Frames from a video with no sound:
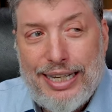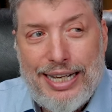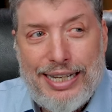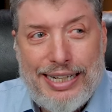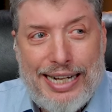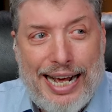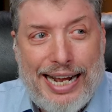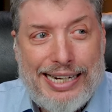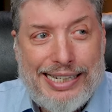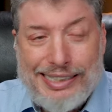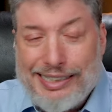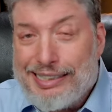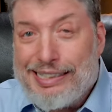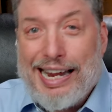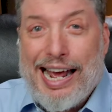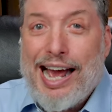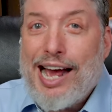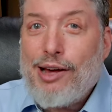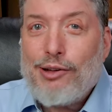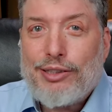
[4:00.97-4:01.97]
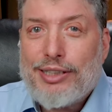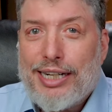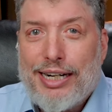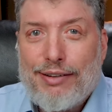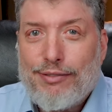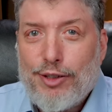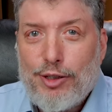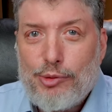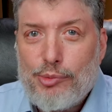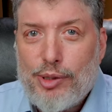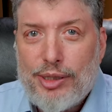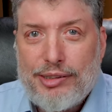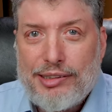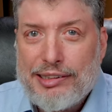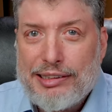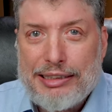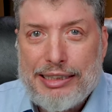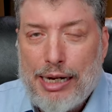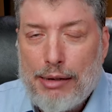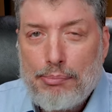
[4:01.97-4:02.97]
And it's now that
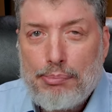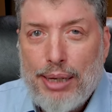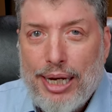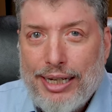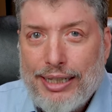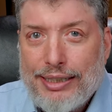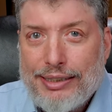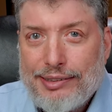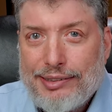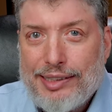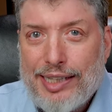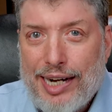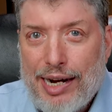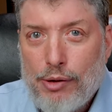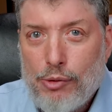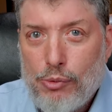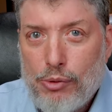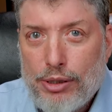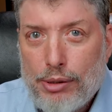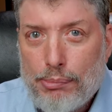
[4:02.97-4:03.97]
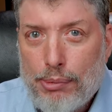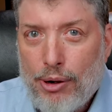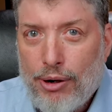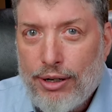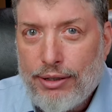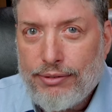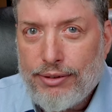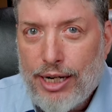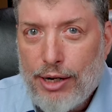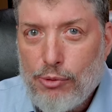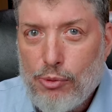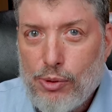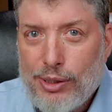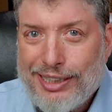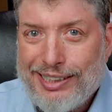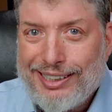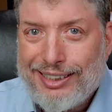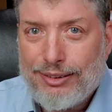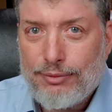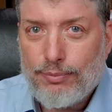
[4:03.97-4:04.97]
everyone's like banging and said, I want a part of it, I
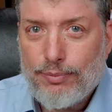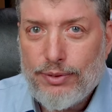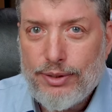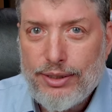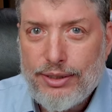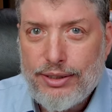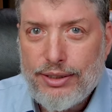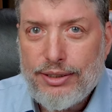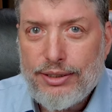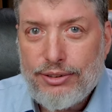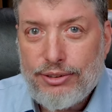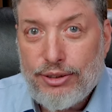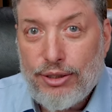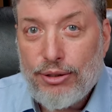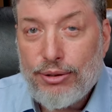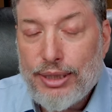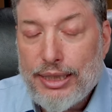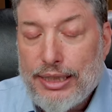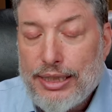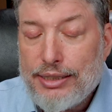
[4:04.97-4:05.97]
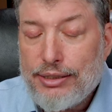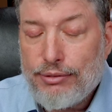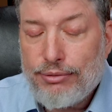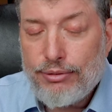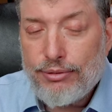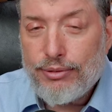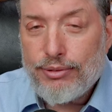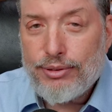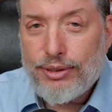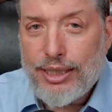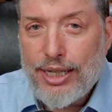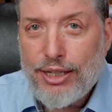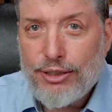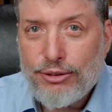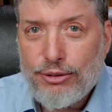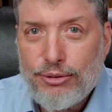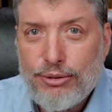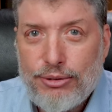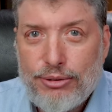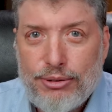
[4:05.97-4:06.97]
want in. So it is
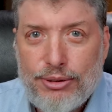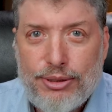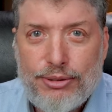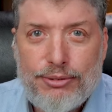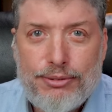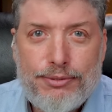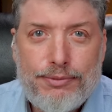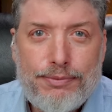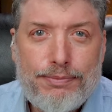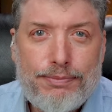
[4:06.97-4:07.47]
counterintuitive.